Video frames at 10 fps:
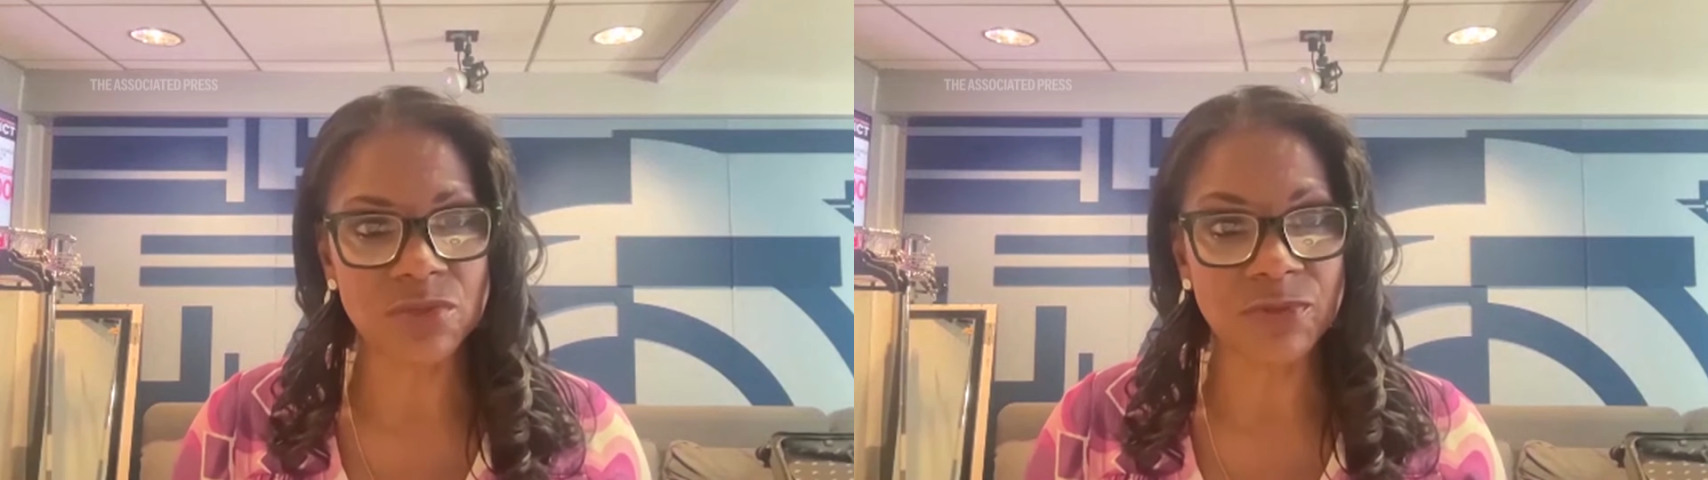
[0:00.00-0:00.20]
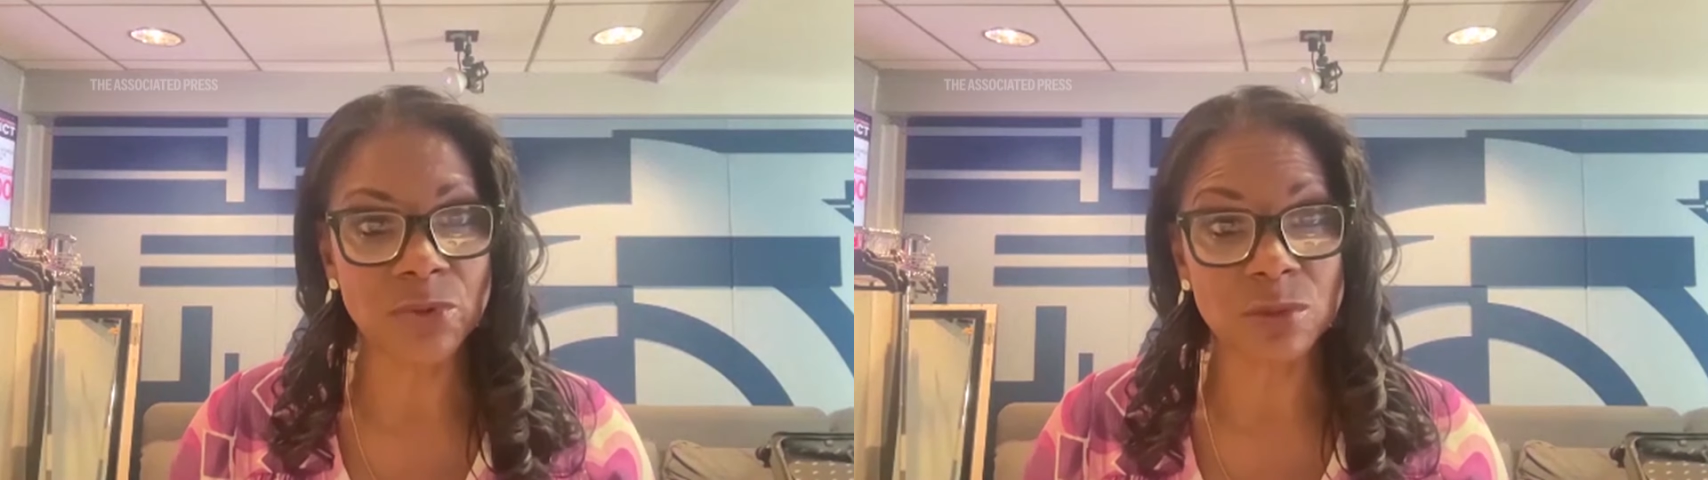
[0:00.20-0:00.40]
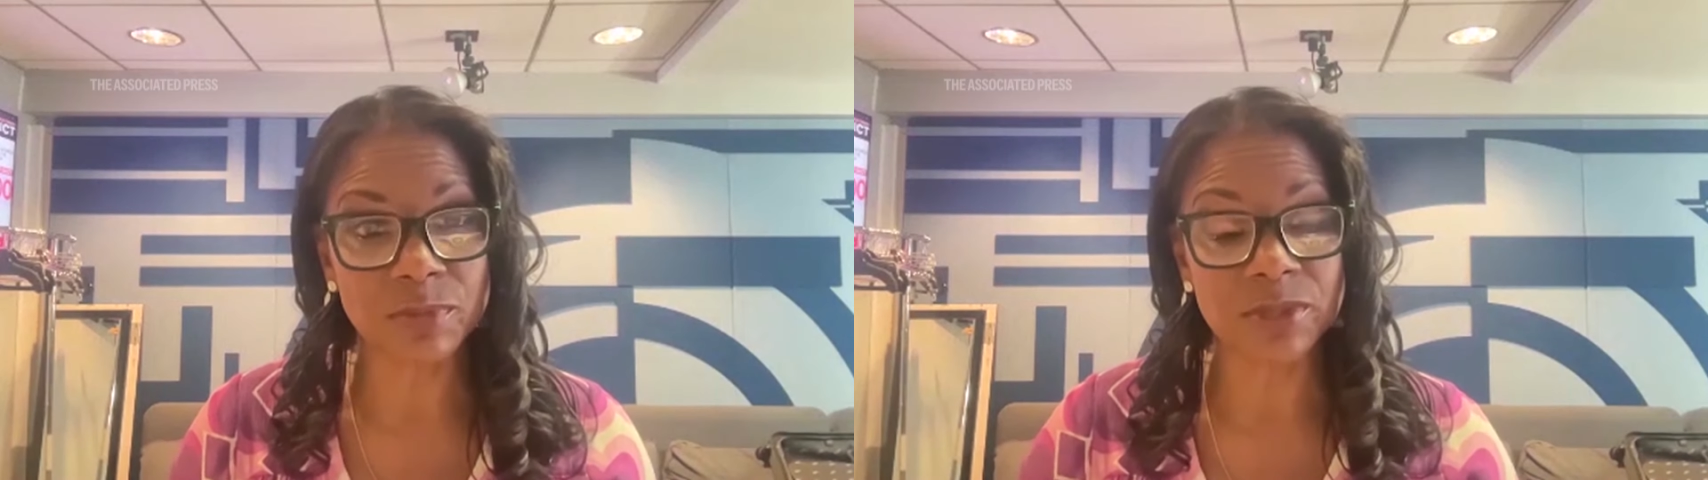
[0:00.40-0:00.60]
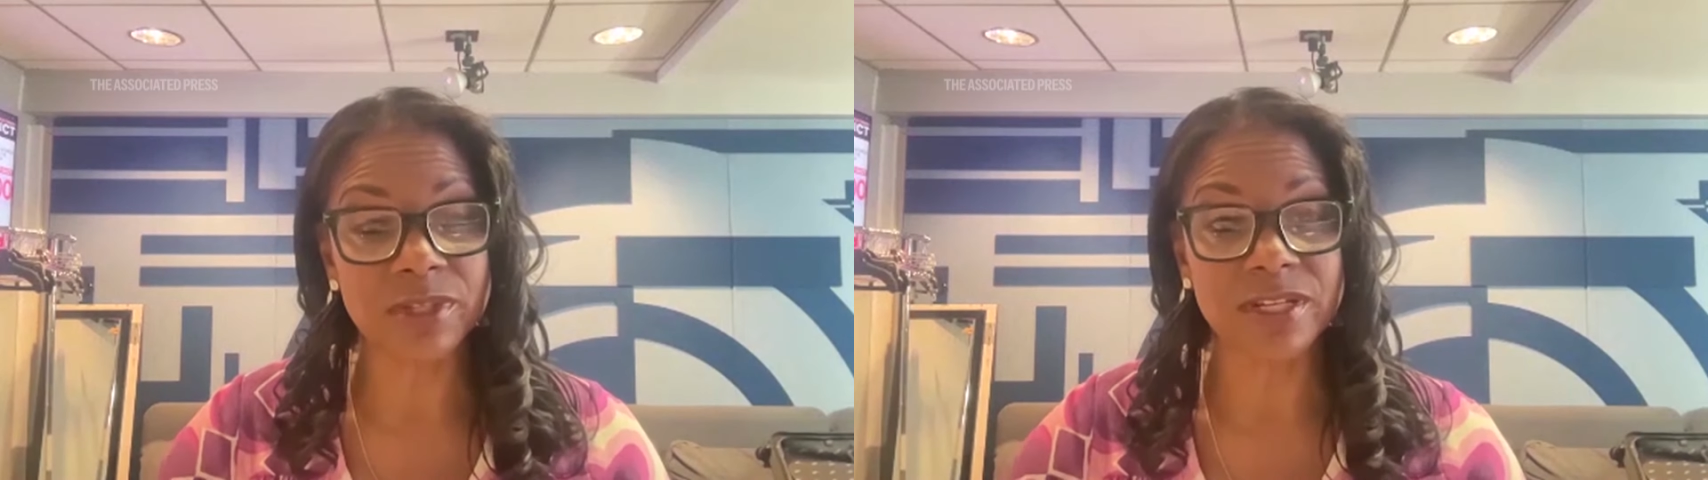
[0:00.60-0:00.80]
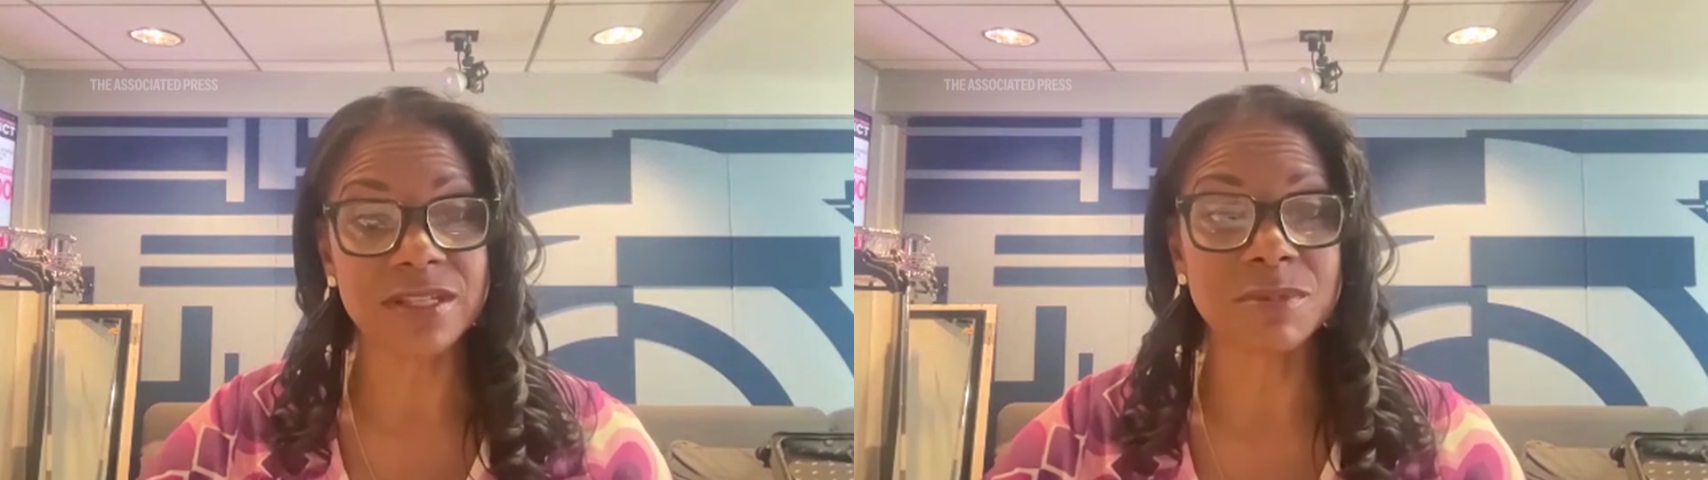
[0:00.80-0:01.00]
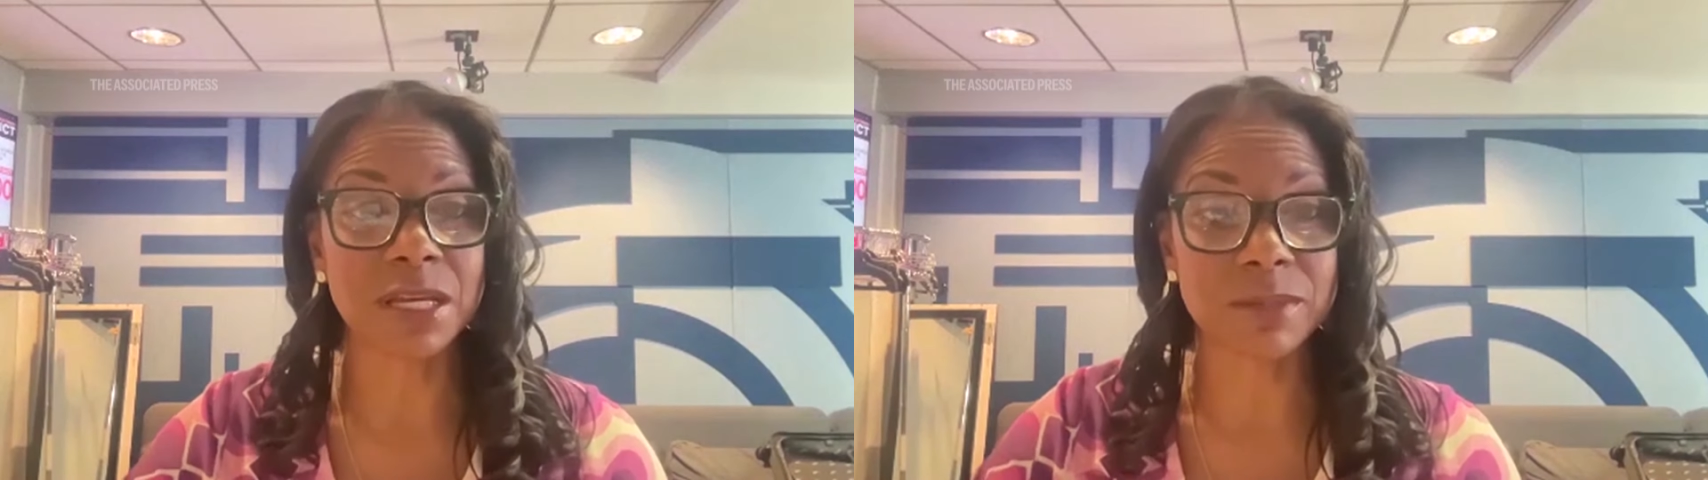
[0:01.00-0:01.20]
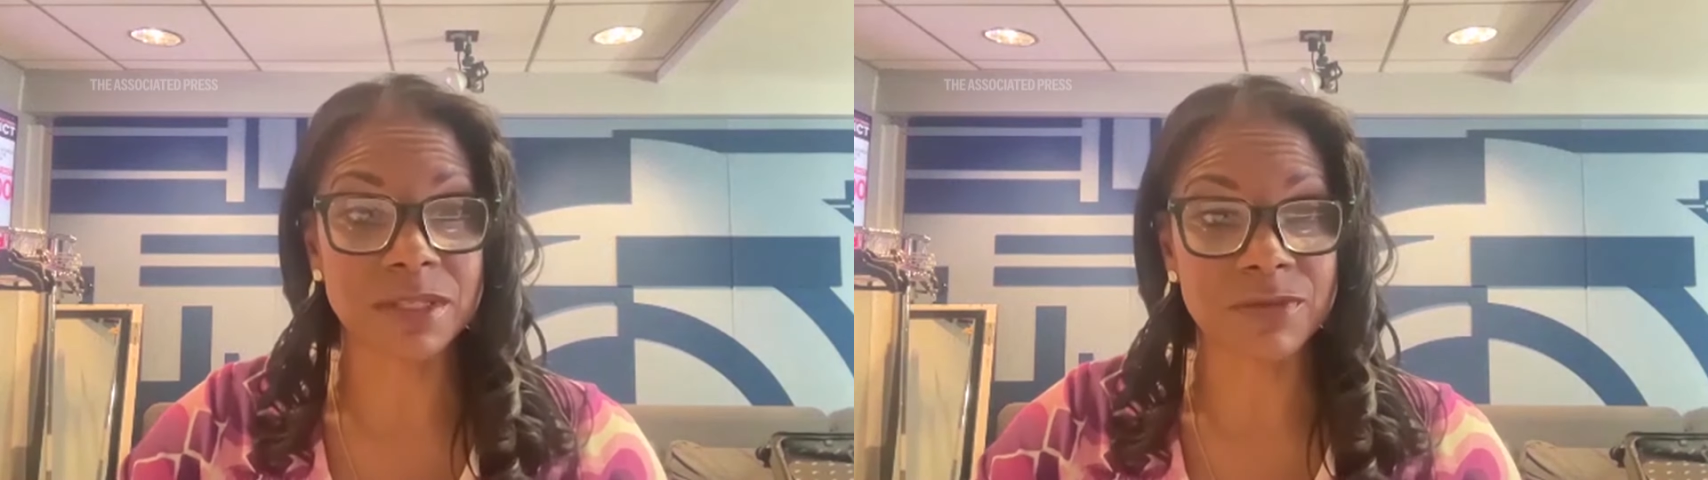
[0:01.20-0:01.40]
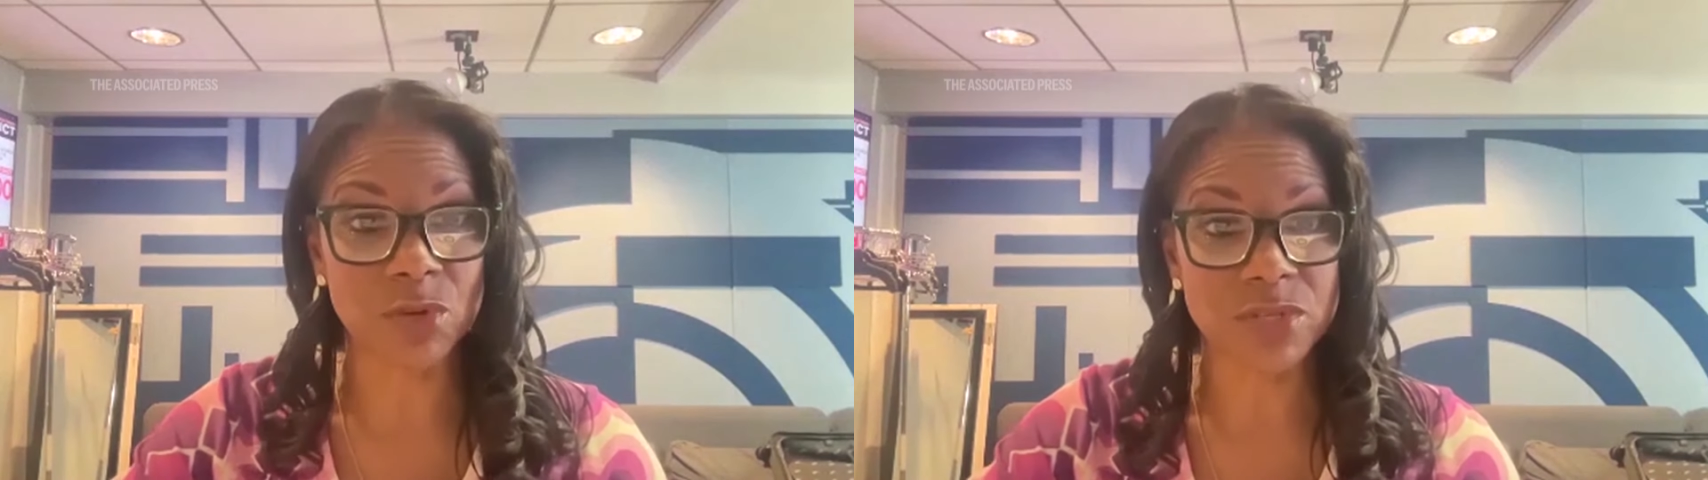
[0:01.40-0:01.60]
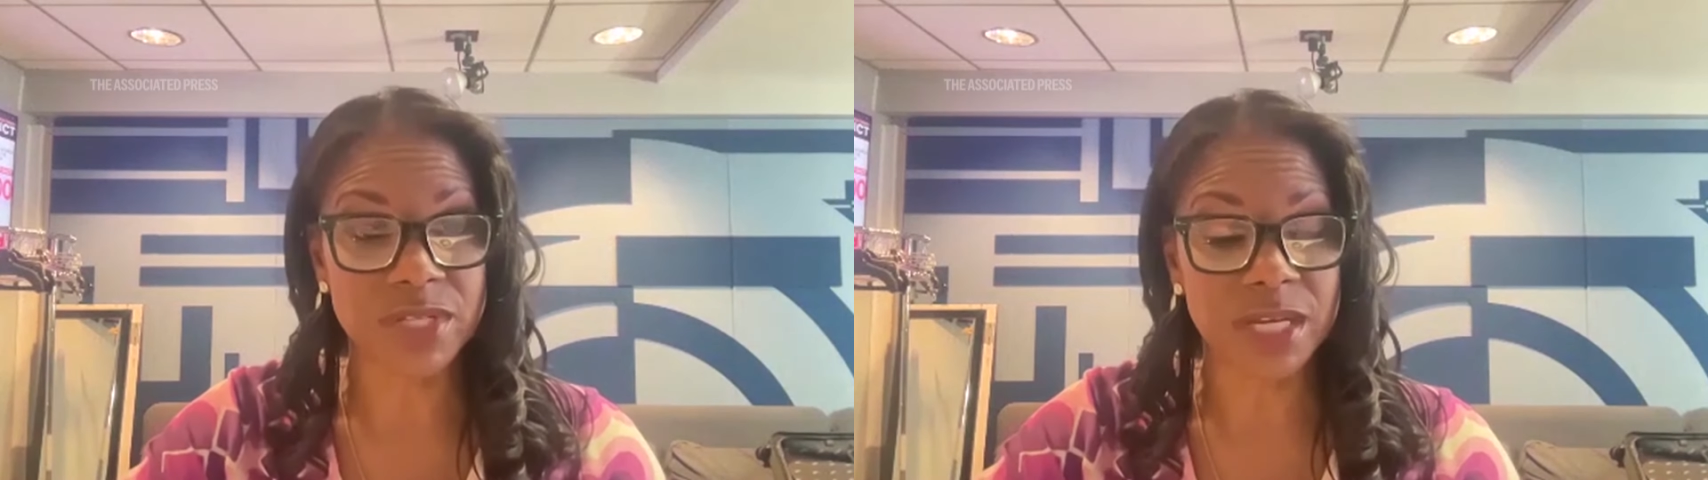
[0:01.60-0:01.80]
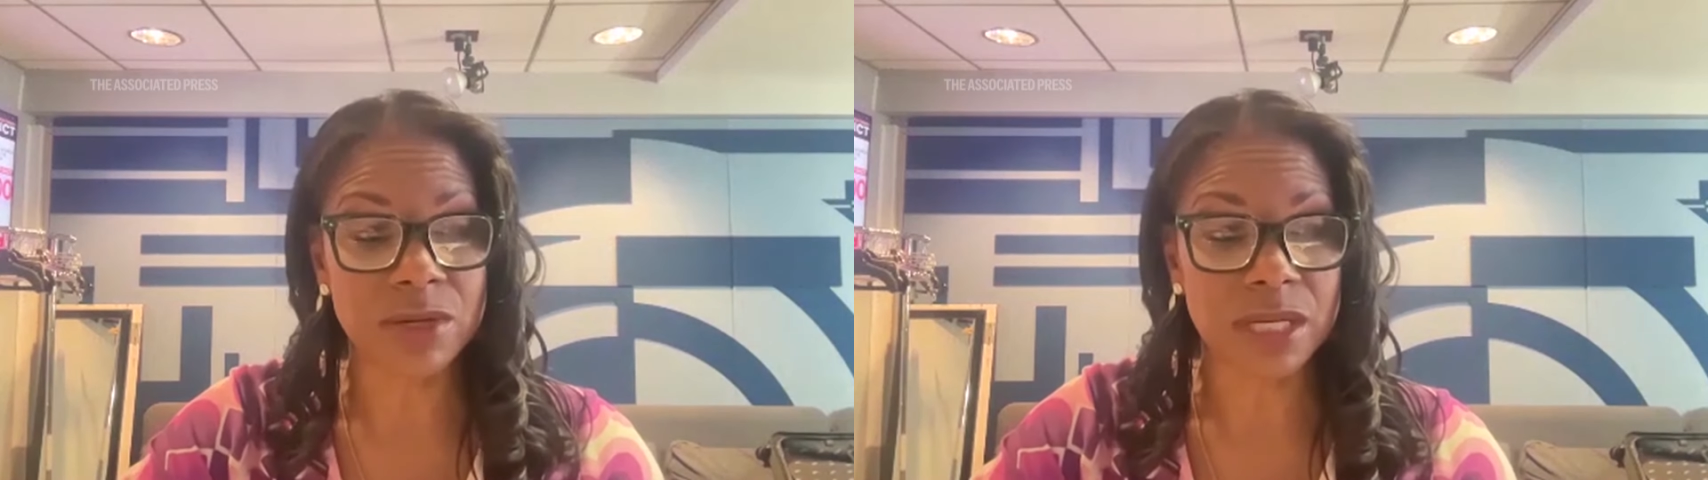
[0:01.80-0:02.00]
the vulnerability sometimes is very
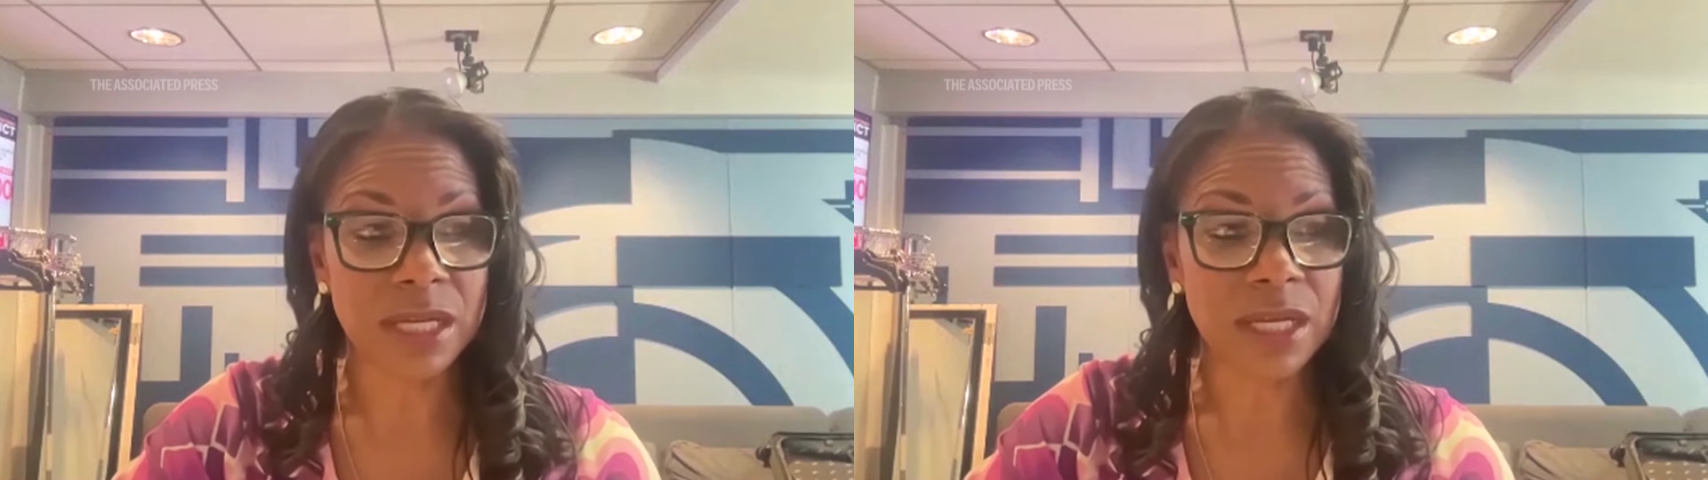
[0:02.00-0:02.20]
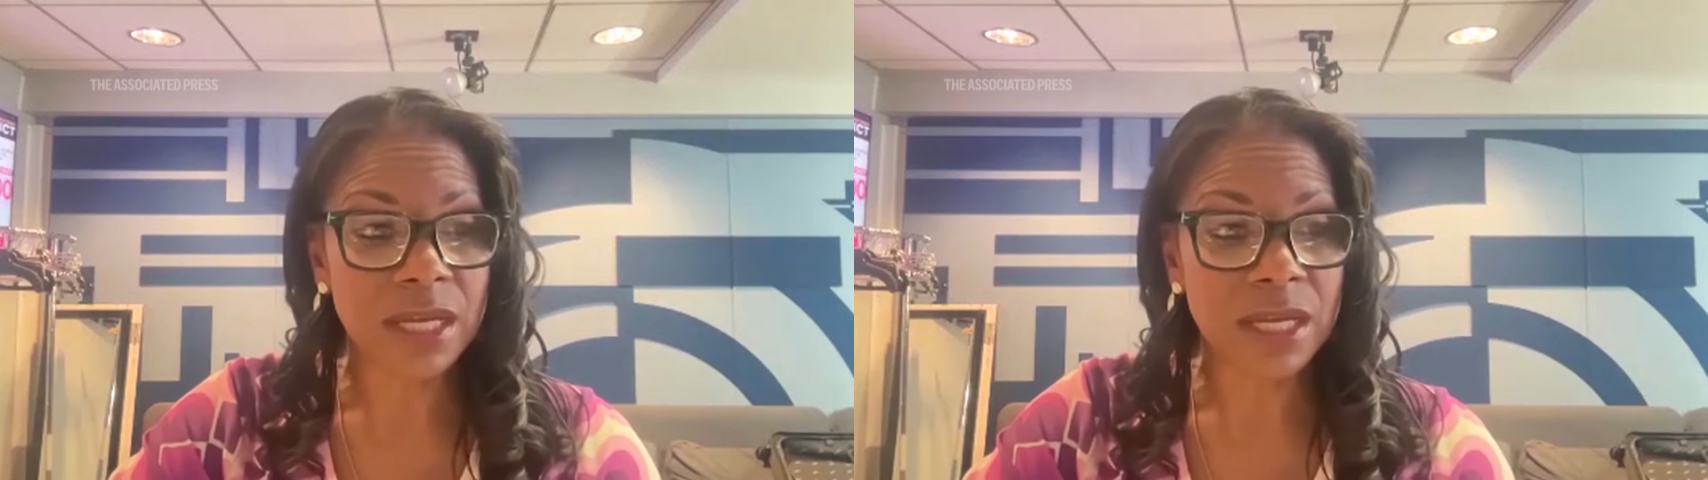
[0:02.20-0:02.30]
scary.